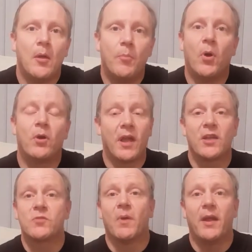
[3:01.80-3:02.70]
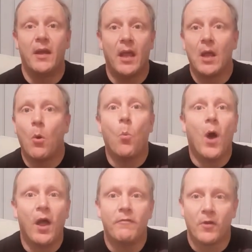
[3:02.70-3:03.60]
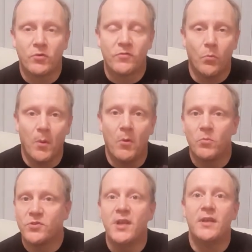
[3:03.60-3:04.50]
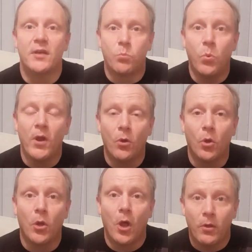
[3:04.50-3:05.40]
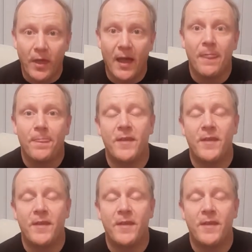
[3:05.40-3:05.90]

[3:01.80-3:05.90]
book explaining why Votes for Women was needed. We all know that.